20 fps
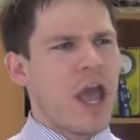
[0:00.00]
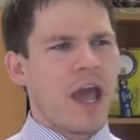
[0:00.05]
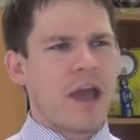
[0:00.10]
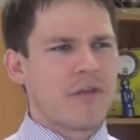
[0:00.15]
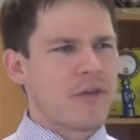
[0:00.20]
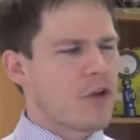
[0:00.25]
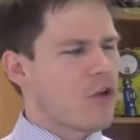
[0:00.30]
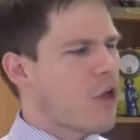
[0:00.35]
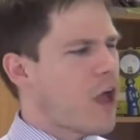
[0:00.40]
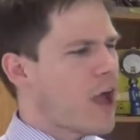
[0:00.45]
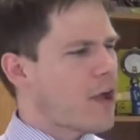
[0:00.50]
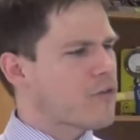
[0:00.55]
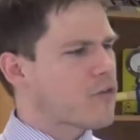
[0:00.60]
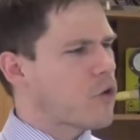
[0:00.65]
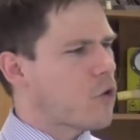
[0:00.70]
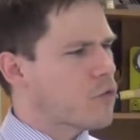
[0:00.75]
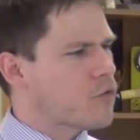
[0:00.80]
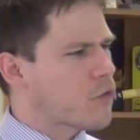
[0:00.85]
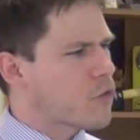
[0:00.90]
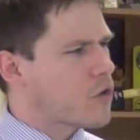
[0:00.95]
and the
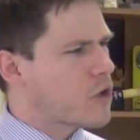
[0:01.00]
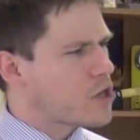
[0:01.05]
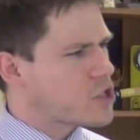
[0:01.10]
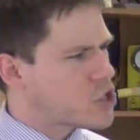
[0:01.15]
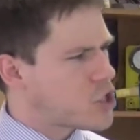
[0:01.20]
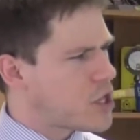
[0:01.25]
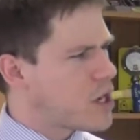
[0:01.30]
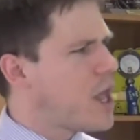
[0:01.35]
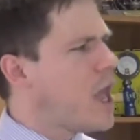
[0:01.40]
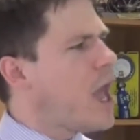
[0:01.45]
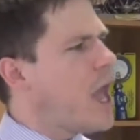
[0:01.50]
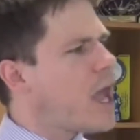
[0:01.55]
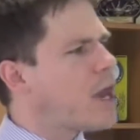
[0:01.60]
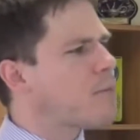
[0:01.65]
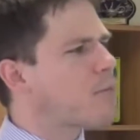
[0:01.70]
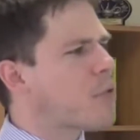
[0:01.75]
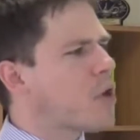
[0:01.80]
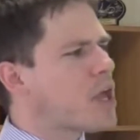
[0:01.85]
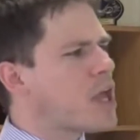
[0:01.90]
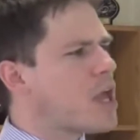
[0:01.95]
classical tradition
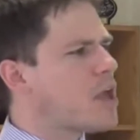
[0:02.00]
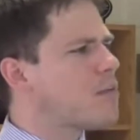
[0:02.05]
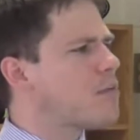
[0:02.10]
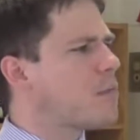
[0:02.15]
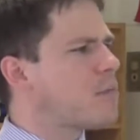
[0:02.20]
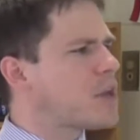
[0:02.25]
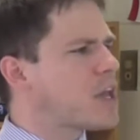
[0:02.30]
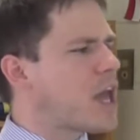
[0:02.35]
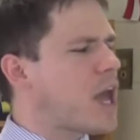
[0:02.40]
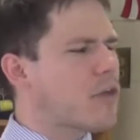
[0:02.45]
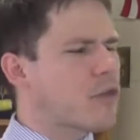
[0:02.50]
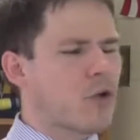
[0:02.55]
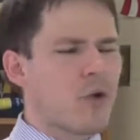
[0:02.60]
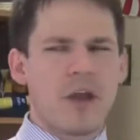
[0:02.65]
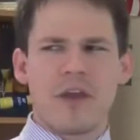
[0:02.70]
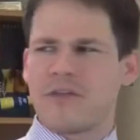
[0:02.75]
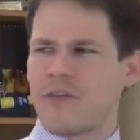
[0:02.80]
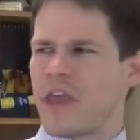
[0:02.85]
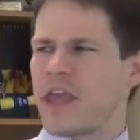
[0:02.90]
and bringing them together as